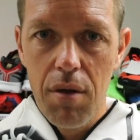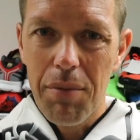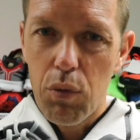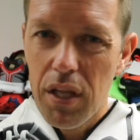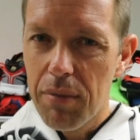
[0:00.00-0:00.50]

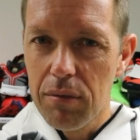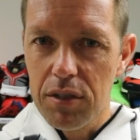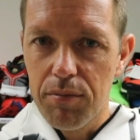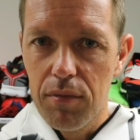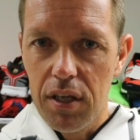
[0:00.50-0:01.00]
But when the
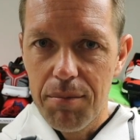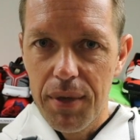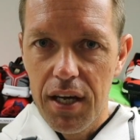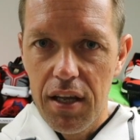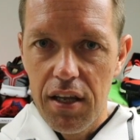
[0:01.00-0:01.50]
bubbles get
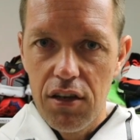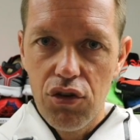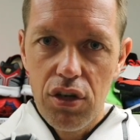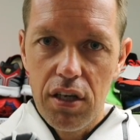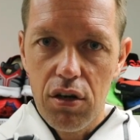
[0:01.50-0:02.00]
bigger, then
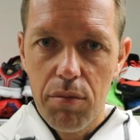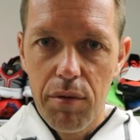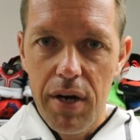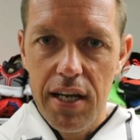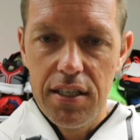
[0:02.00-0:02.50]
you can
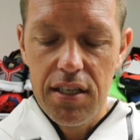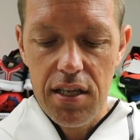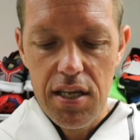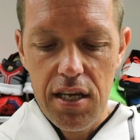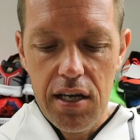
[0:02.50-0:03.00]
compromise
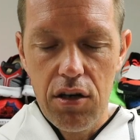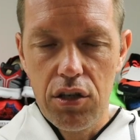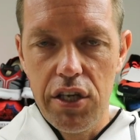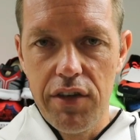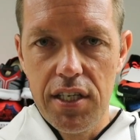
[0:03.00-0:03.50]
the
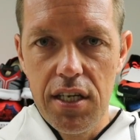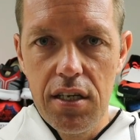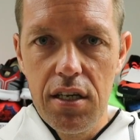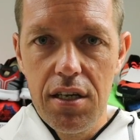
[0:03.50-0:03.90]
longevity.